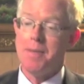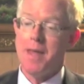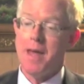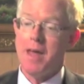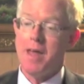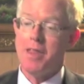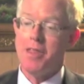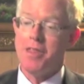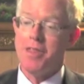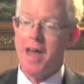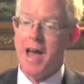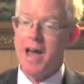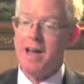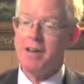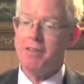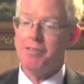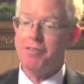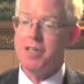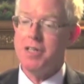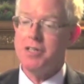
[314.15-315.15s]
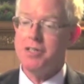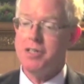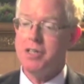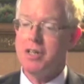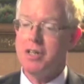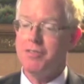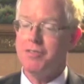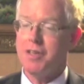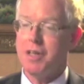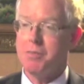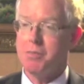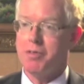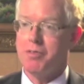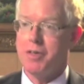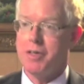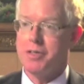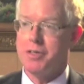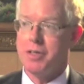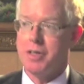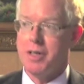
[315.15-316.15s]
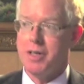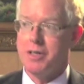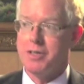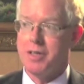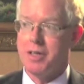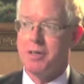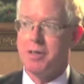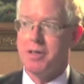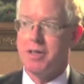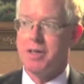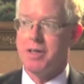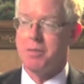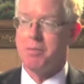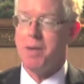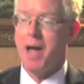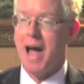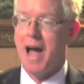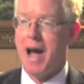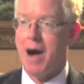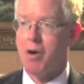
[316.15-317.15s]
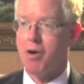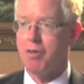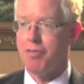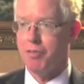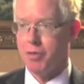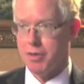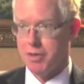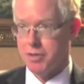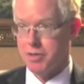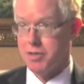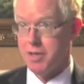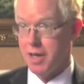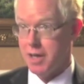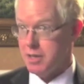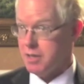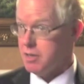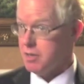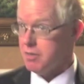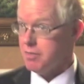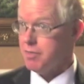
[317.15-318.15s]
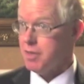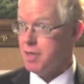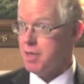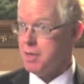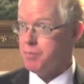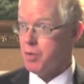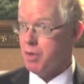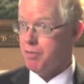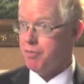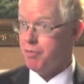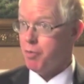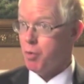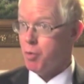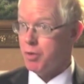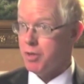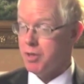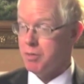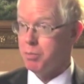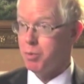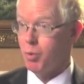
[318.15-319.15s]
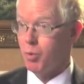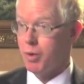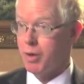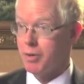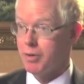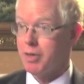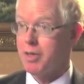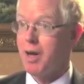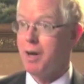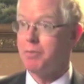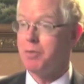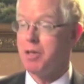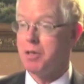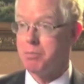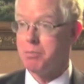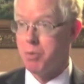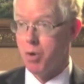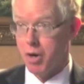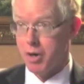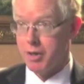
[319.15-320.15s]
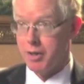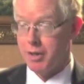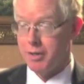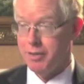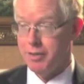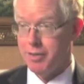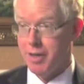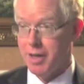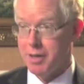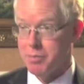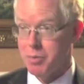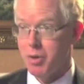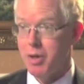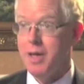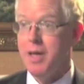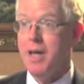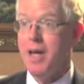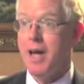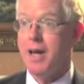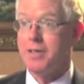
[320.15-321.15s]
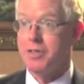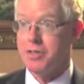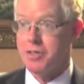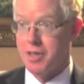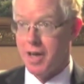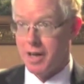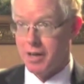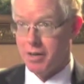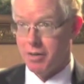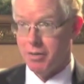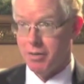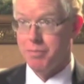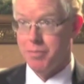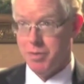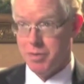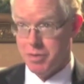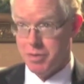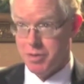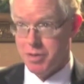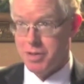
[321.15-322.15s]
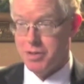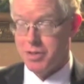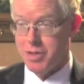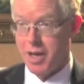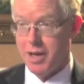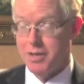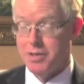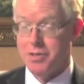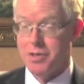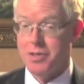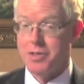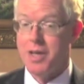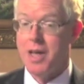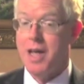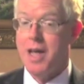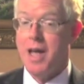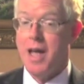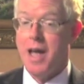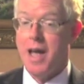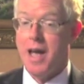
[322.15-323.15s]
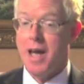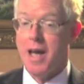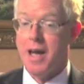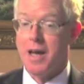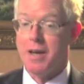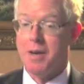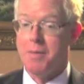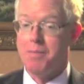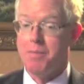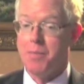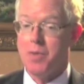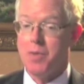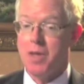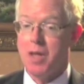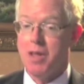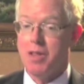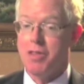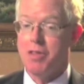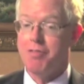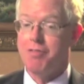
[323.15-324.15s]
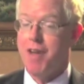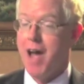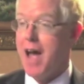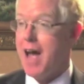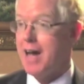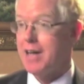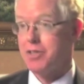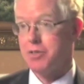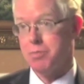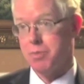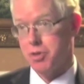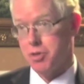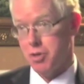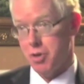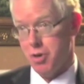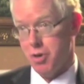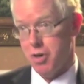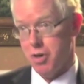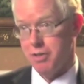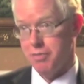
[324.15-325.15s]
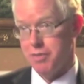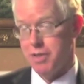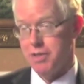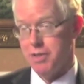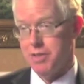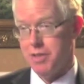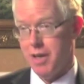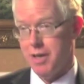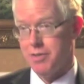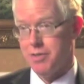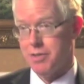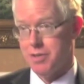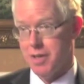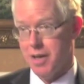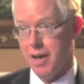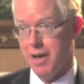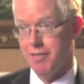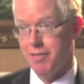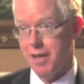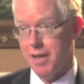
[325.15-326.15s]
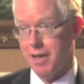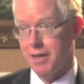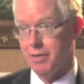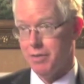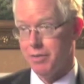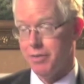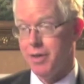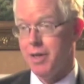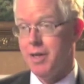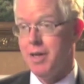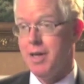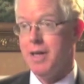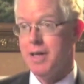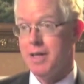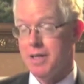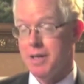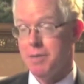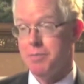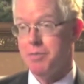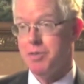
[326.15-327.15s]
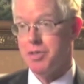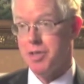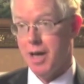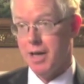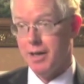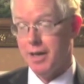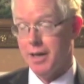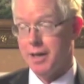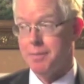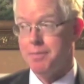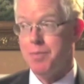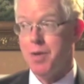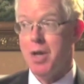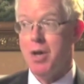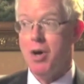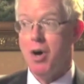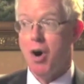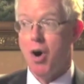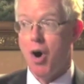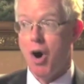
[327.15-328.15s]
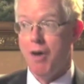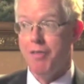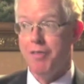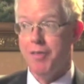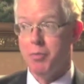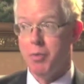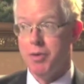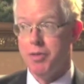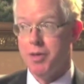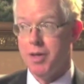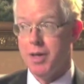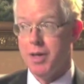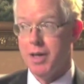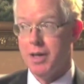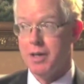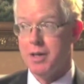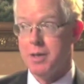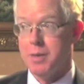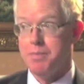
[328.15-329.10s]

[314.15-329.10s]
that fee shifting provision is a powerful incentive for the employer to come to the bargaining table and settle these cases. And the vast majority of these cases that I've handled end up settling, often within